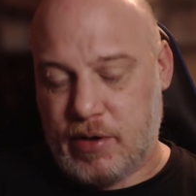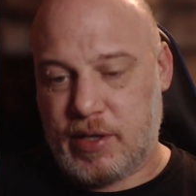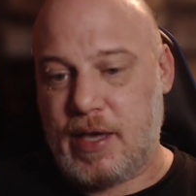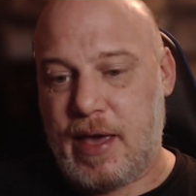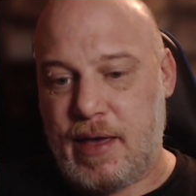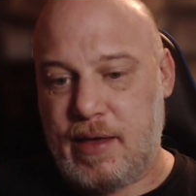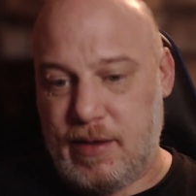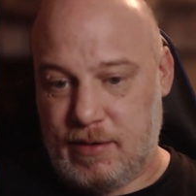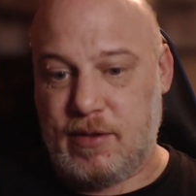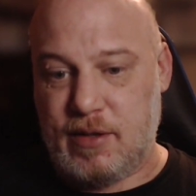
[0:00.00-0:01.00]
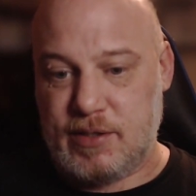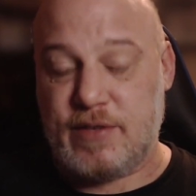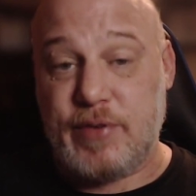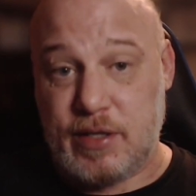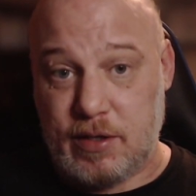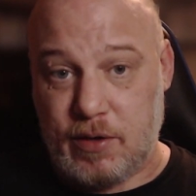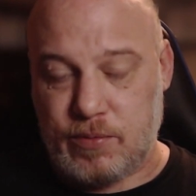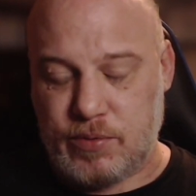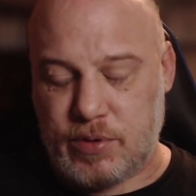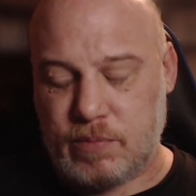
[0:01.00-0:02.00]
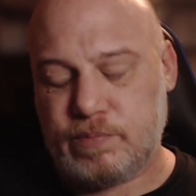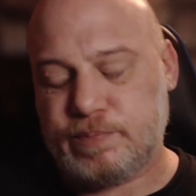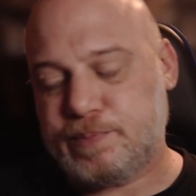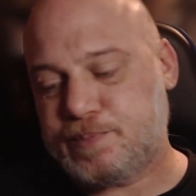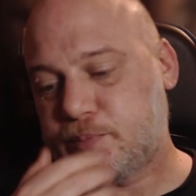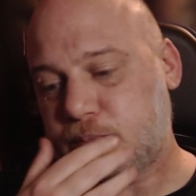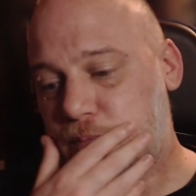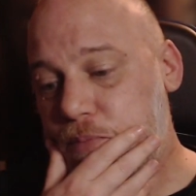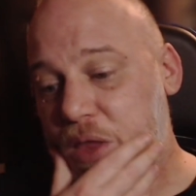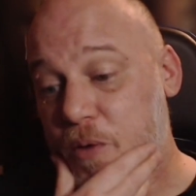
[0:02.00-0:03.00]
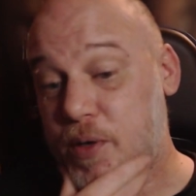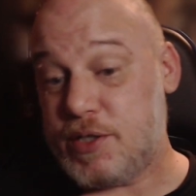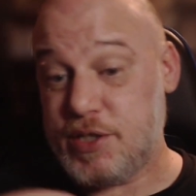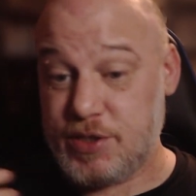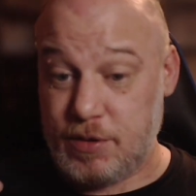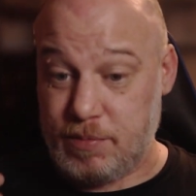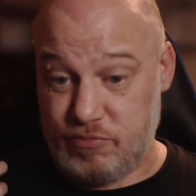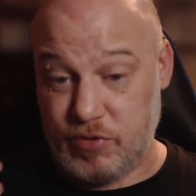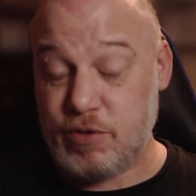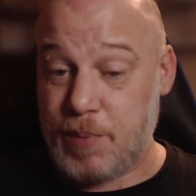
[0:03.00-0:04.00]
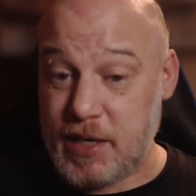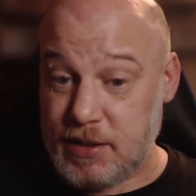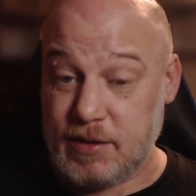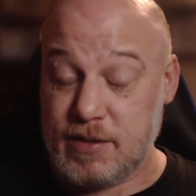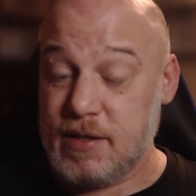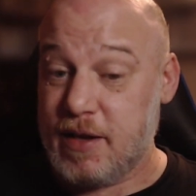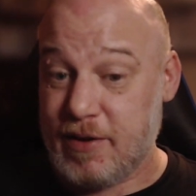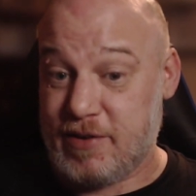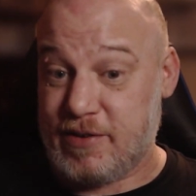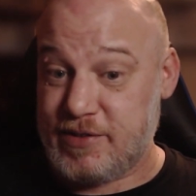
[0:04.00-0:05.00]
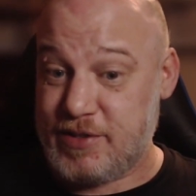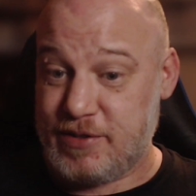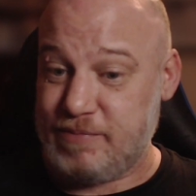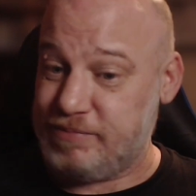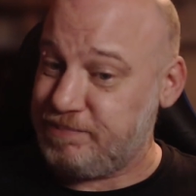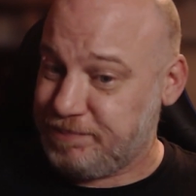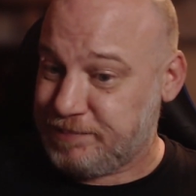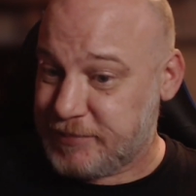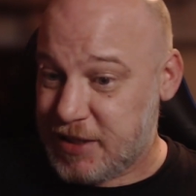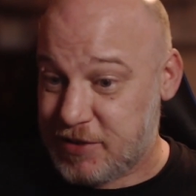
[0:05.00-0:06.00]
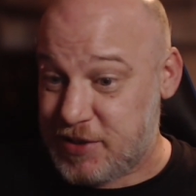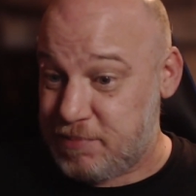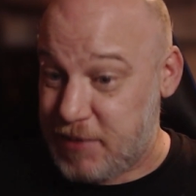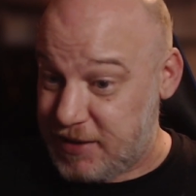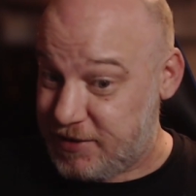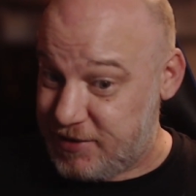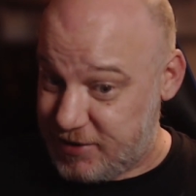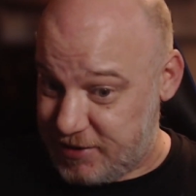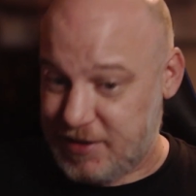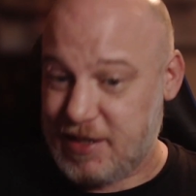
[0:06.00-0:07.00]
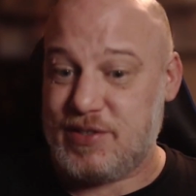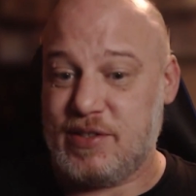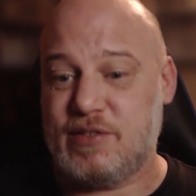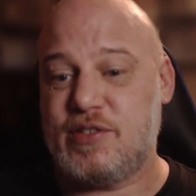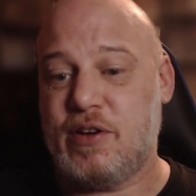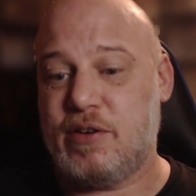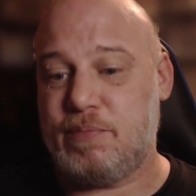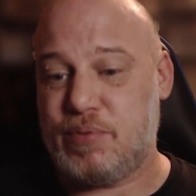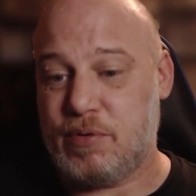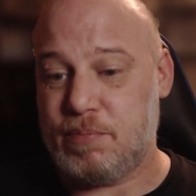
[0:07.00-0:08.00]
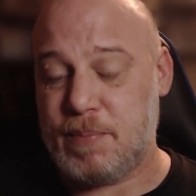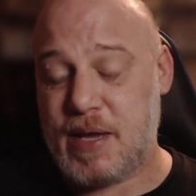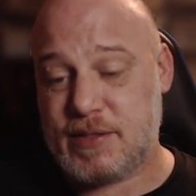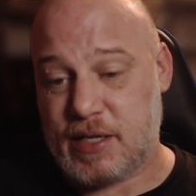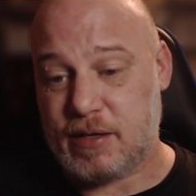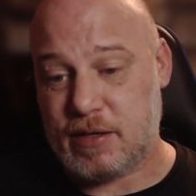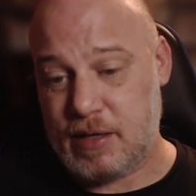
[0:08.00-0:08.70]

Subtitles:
I get in these videos, which is a real pain in the arse because it makes this entire problematic.